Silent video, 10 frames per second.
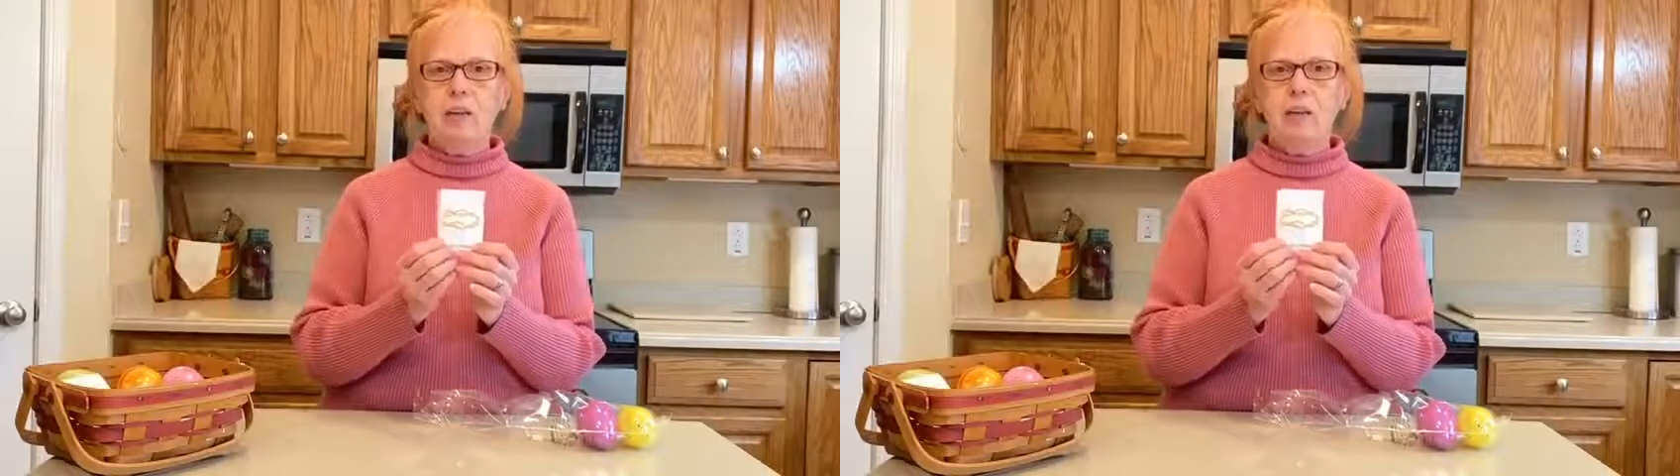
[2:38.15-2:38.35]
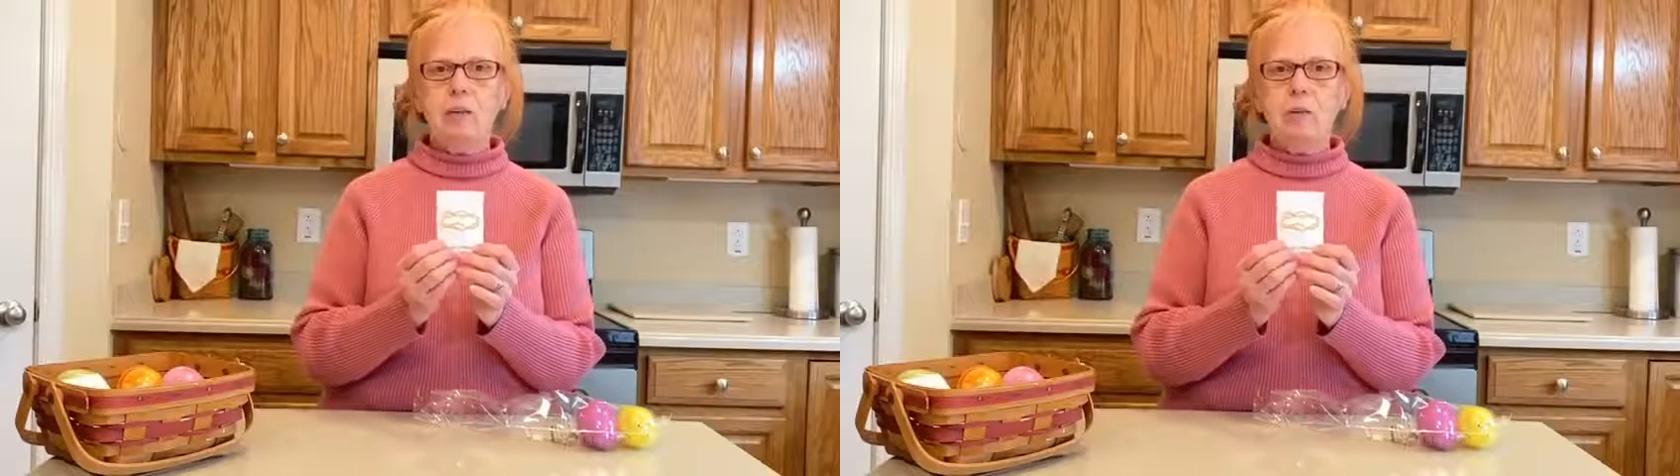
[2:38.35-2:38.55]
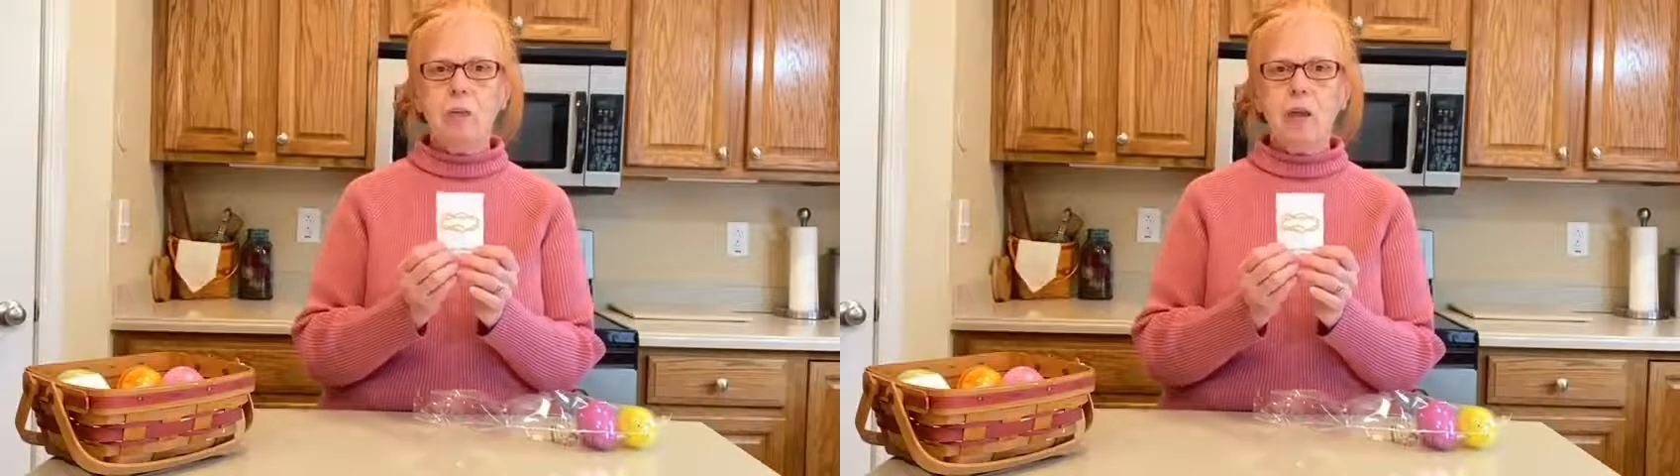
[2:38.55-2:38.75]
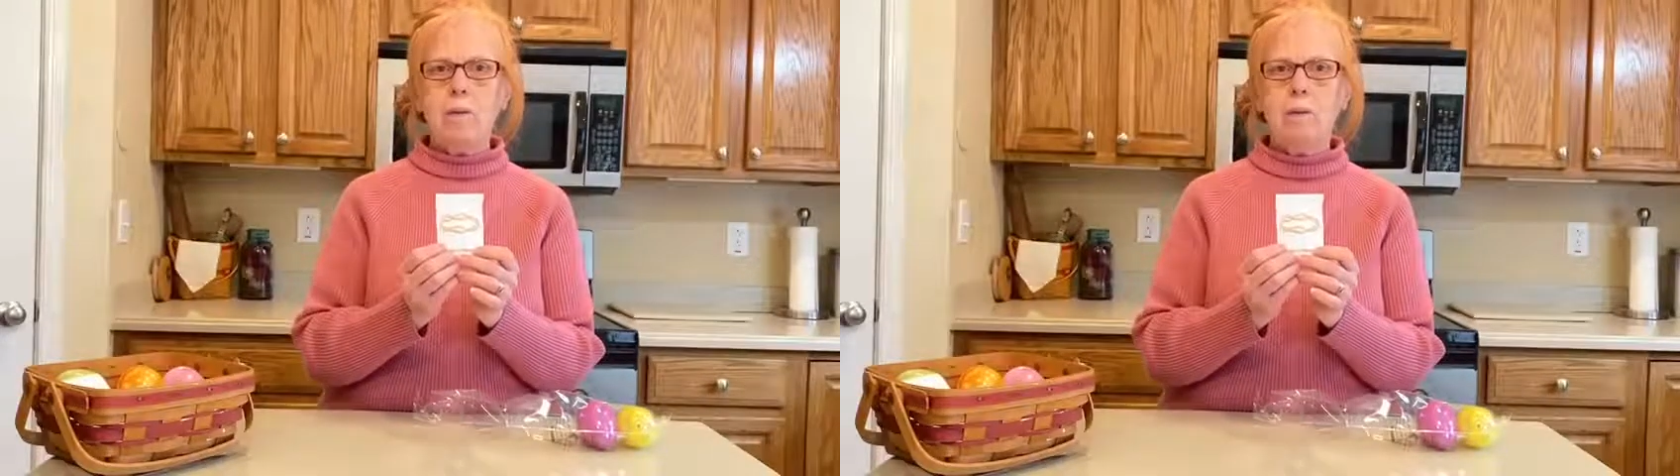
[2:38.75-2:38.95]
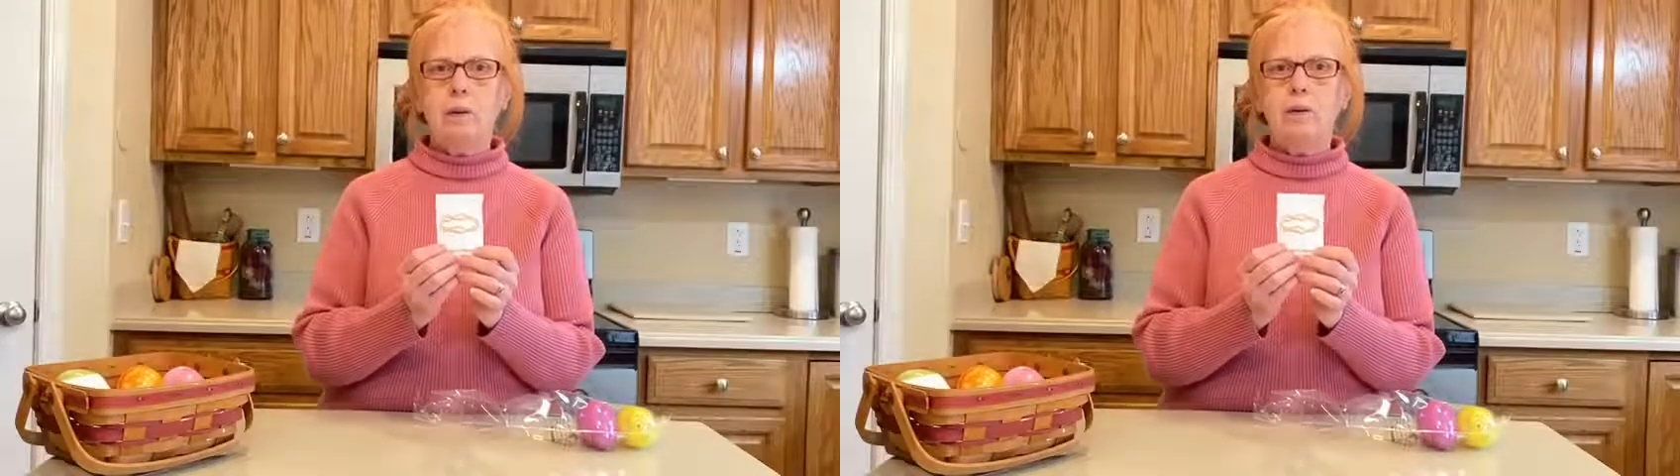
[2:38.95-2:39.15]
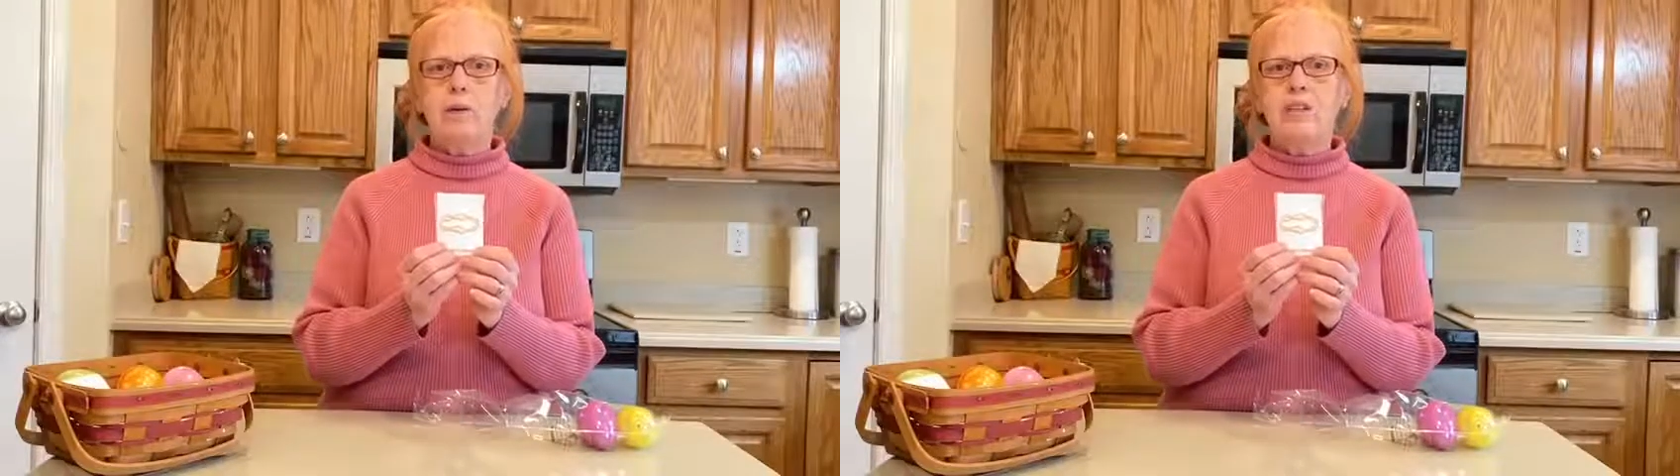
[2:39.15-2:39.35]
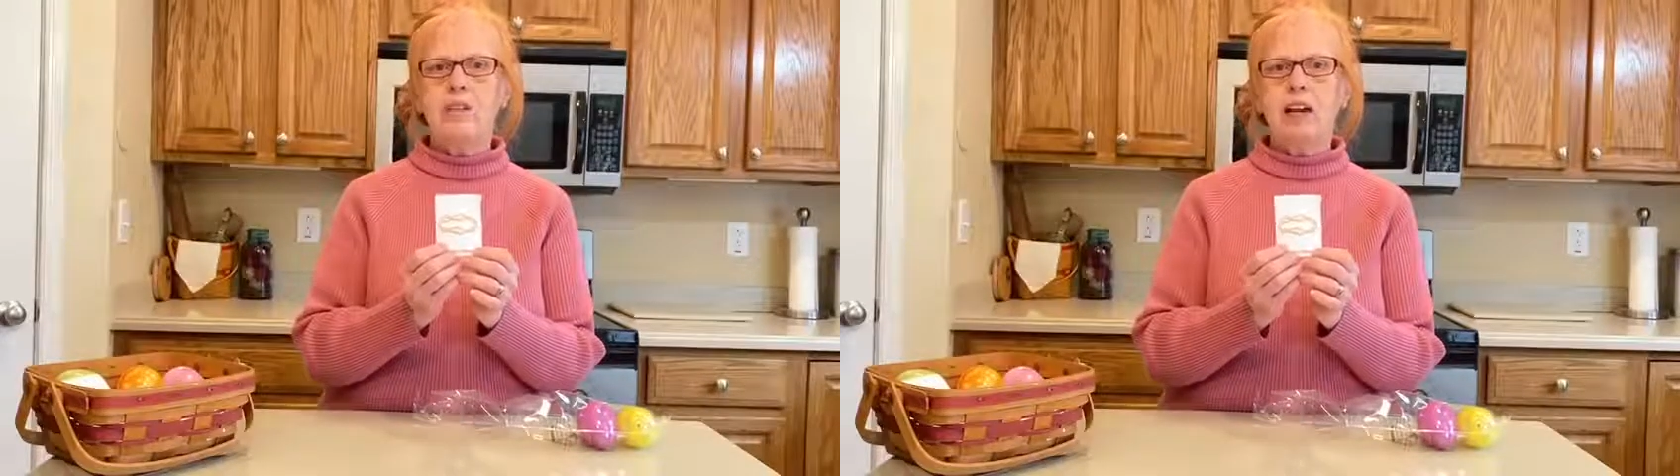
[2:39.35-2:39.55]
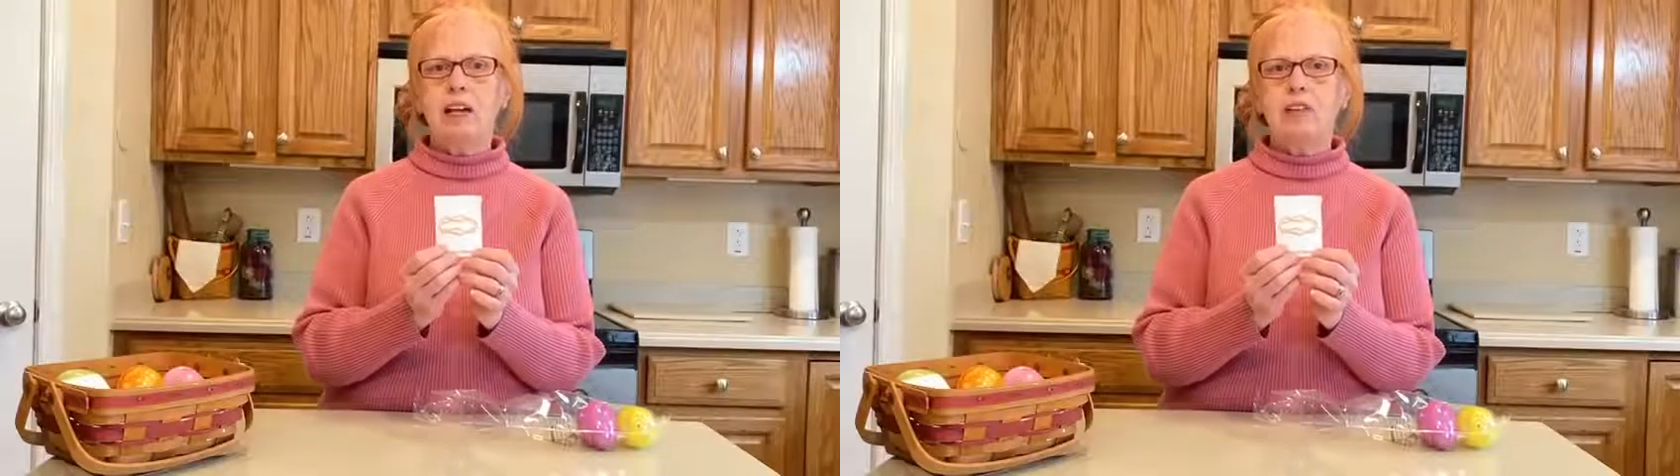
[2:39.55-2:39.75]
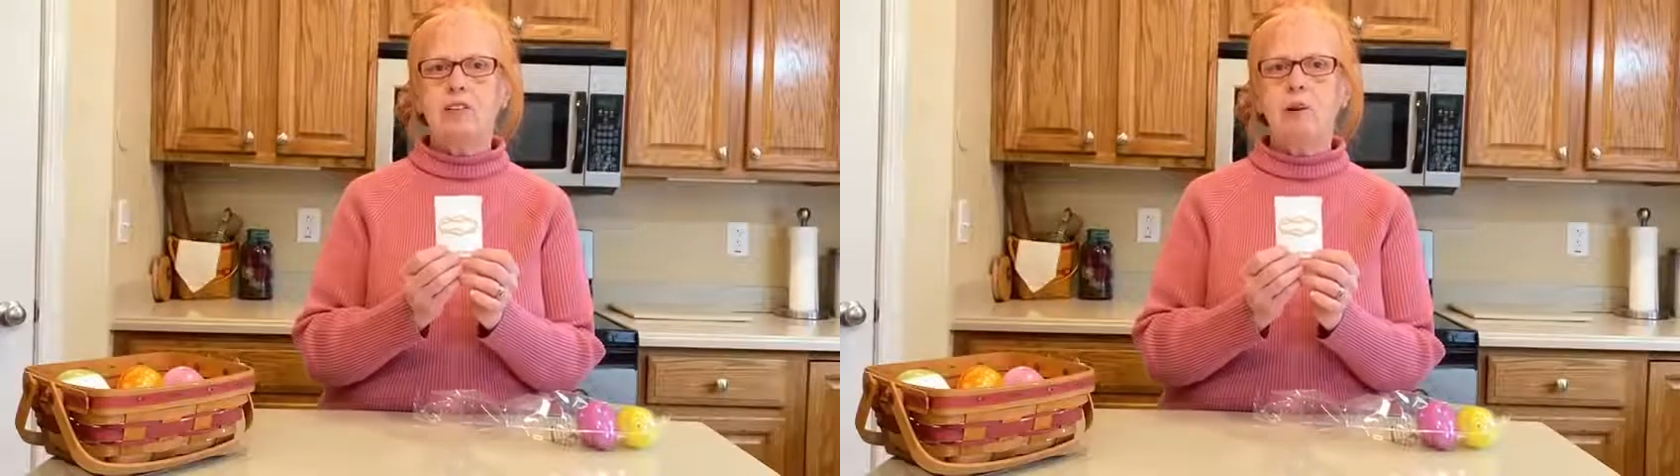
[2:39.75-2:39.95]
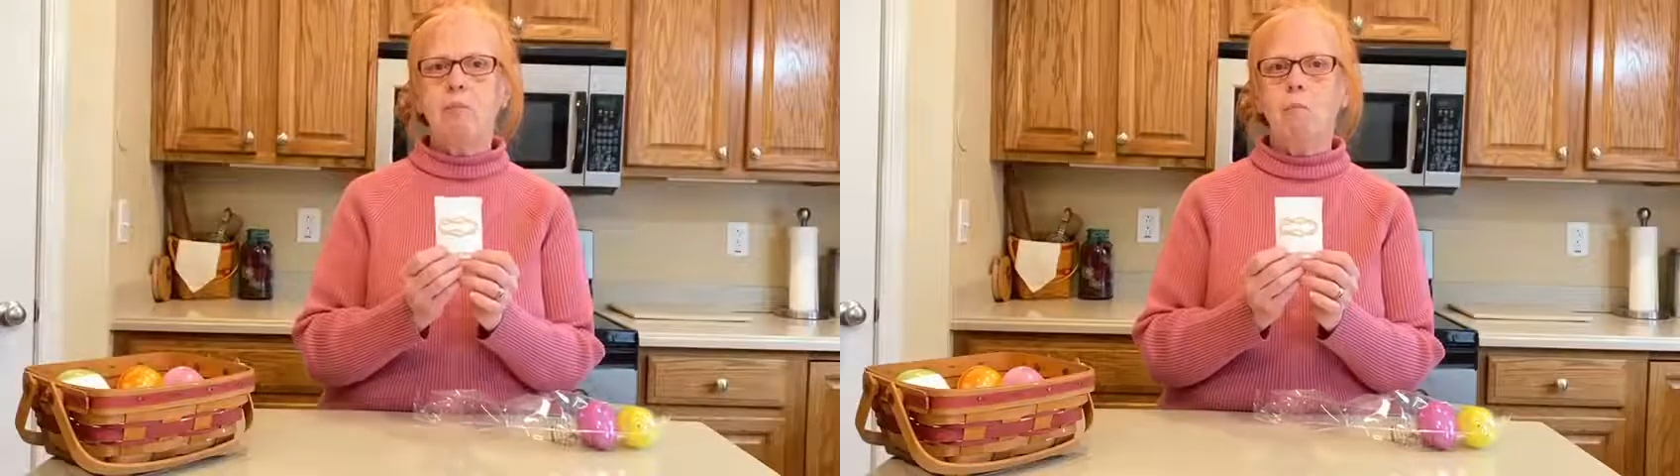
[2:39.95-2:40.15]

those people decided to